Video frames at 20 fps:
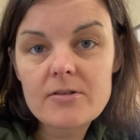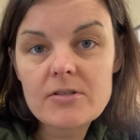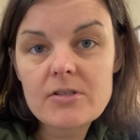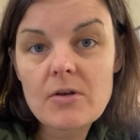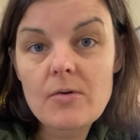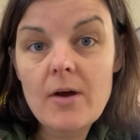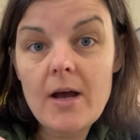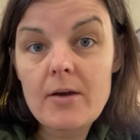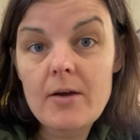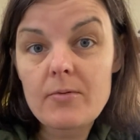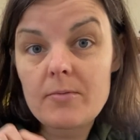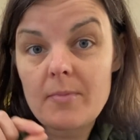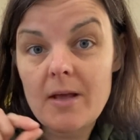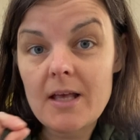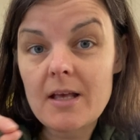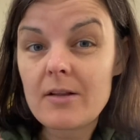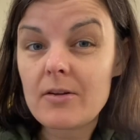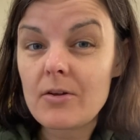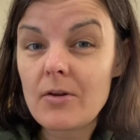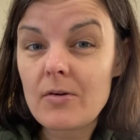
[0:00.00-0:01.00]
So I would
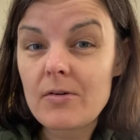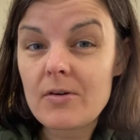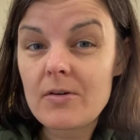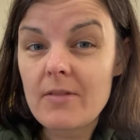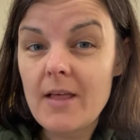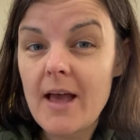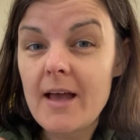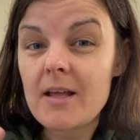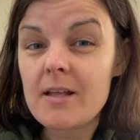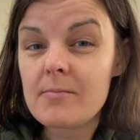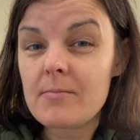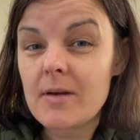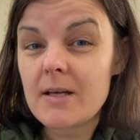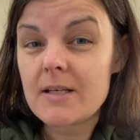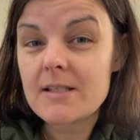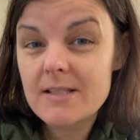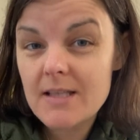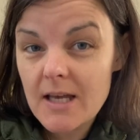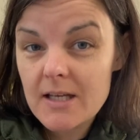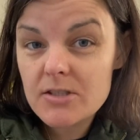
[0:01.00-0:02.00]
make a note of that in my
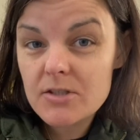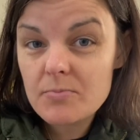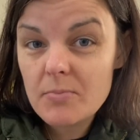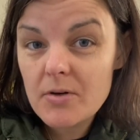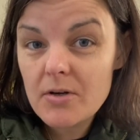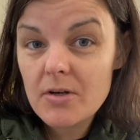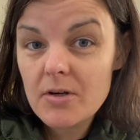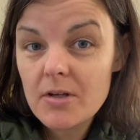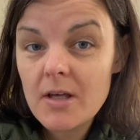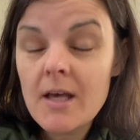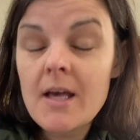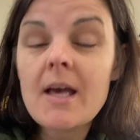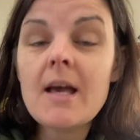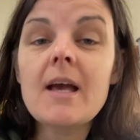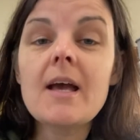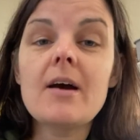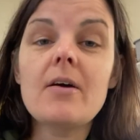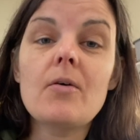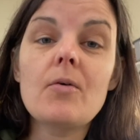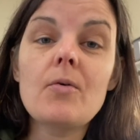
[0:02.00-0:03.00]
sketchbook
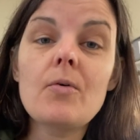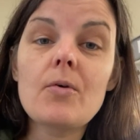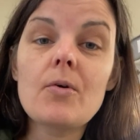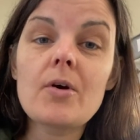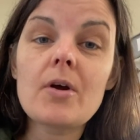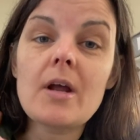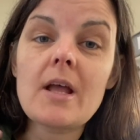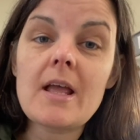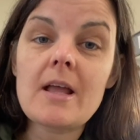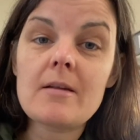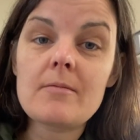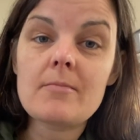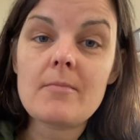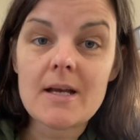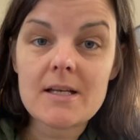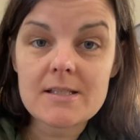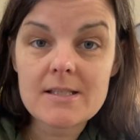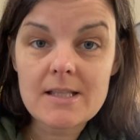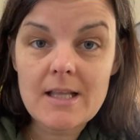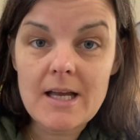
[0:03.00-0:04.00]
or in
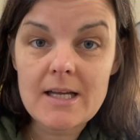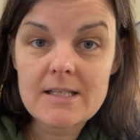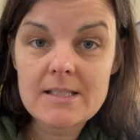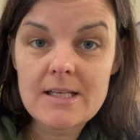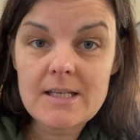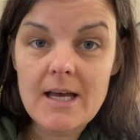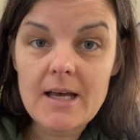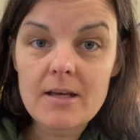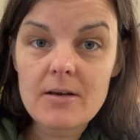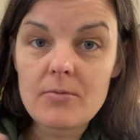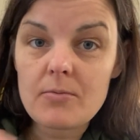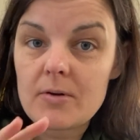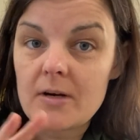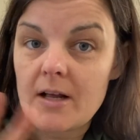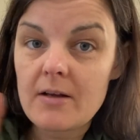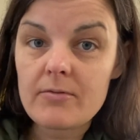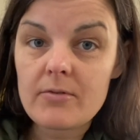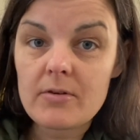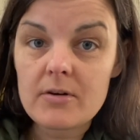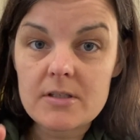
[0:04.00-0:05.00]
my slide deck,
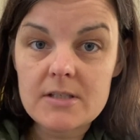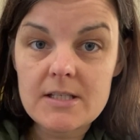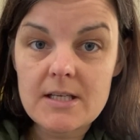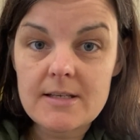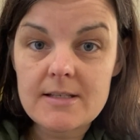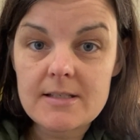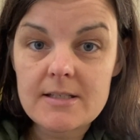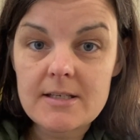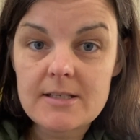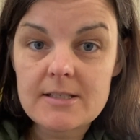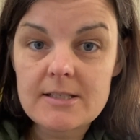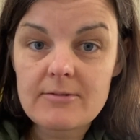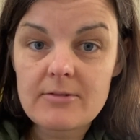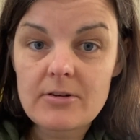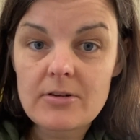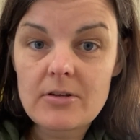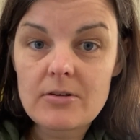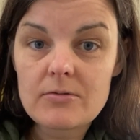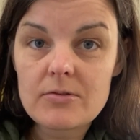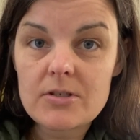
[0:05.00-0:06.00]
whatever is easiest for
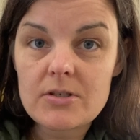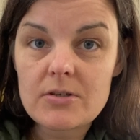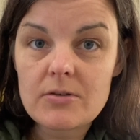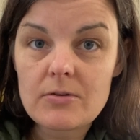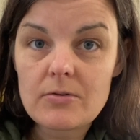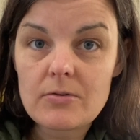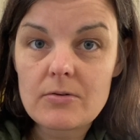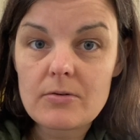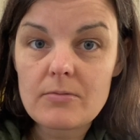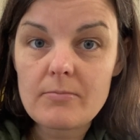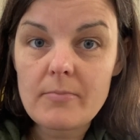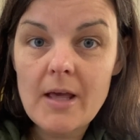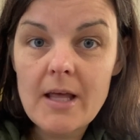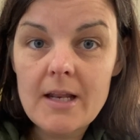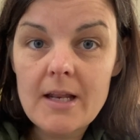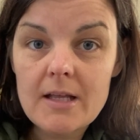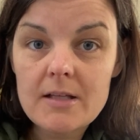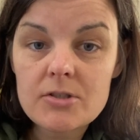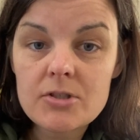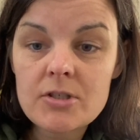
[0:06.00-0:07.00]
you to
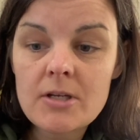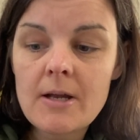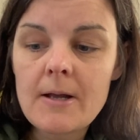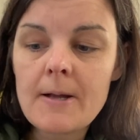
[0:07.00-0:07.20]
manage.